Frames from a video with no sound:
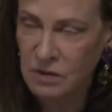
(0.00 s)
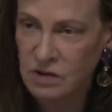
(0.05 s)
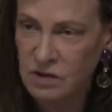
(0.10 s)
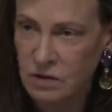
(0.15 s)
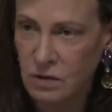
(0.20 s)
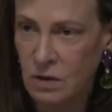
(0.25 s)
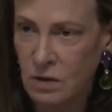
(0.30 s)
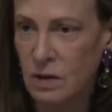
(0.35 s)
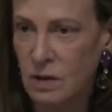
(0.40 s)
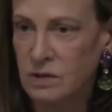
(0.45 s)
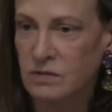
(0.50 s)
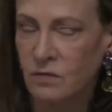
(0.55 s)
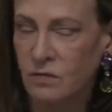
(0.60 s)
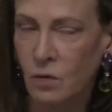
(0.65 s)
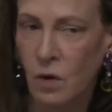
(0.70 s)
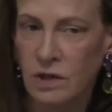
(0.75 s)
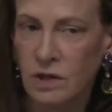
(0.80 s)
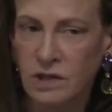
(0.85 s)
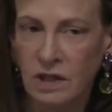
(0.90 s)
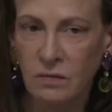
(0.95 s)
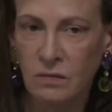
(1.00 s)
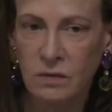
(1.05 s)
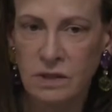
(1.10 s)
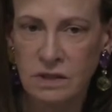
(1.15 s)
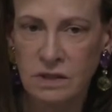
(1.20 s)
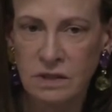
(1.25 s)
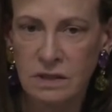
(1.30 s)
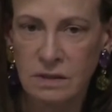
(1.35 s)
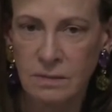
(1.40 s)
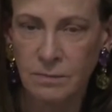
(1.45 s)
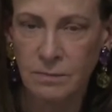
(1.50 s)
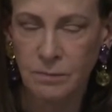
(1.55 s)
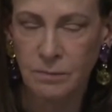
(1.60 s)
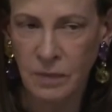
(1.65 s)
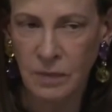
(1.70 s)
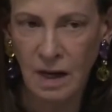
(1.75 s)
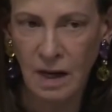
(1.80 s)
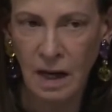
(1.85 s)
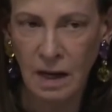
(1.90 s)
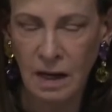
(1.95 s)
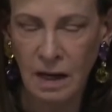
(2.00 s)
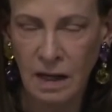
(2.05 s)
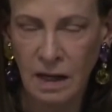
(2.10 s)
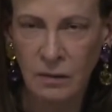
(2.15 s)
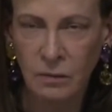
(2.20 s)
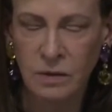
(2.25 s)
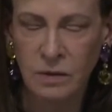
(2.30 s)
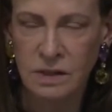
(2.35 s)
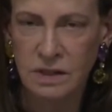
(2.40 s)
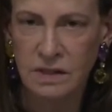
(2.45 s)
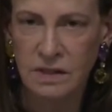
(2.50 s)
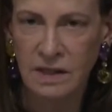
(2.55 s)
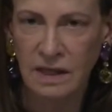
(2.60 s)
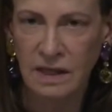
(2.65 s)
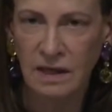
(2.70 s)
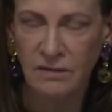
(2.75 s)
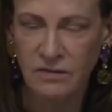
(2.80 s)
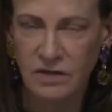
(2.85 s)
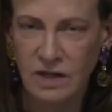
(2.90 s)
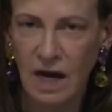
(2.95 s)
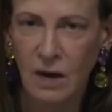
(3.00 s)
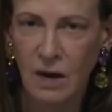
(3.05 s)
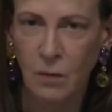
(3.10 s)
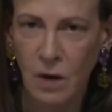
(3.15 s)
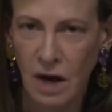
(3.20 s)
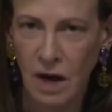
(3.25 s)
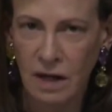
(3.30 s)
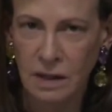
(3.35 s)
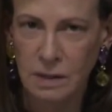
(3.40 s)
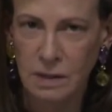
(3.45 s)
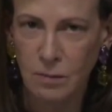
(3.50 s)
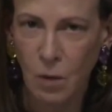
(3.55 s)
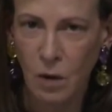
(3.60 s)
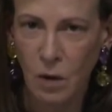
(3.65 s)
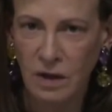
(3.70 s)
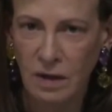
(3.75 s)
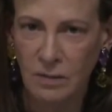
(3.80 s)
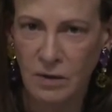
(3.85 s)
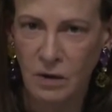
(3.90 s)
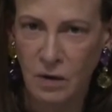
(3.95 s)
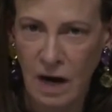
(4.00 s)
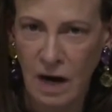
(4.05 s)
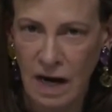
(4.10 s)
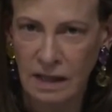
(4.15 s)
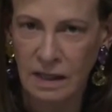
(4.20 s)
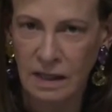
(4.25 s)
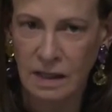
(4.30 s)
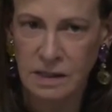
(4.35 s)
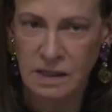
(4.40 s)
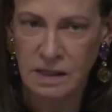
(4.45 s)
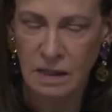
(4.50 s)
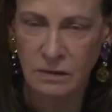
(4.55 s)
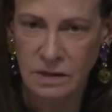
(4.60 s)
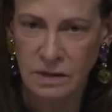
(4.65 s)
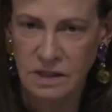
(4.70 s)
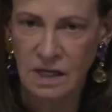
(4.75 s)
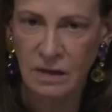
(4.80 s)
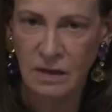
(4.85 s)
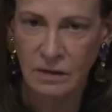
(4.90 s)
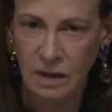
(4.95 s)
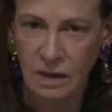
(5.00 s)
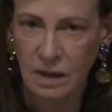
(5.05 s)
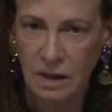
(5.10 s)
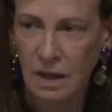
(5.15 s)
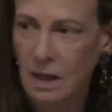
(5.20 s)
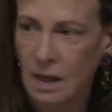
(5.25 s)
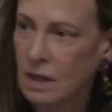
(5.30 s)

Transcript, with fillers: Because, of course, he was, he was thinking of Taiwan as more democratic, et cetera, et cetera.